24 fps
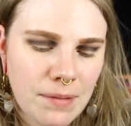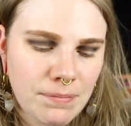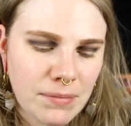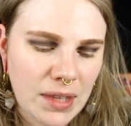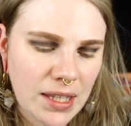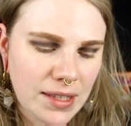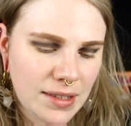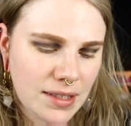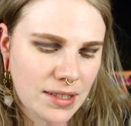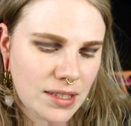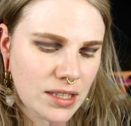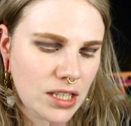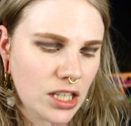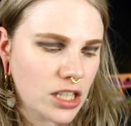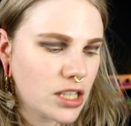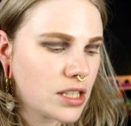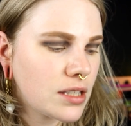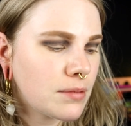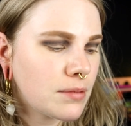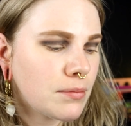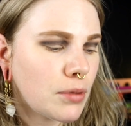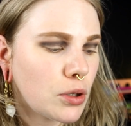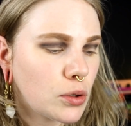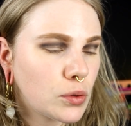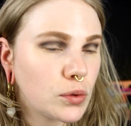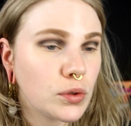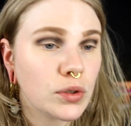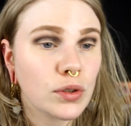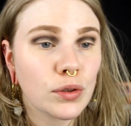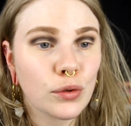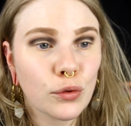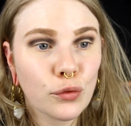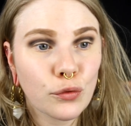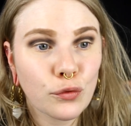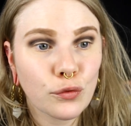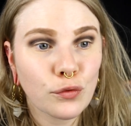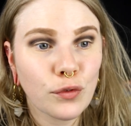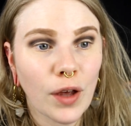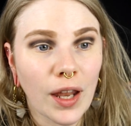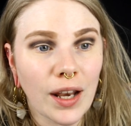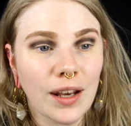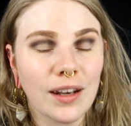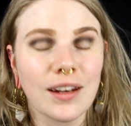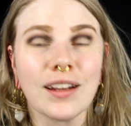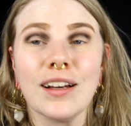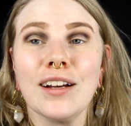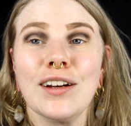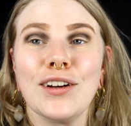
that's not the most fun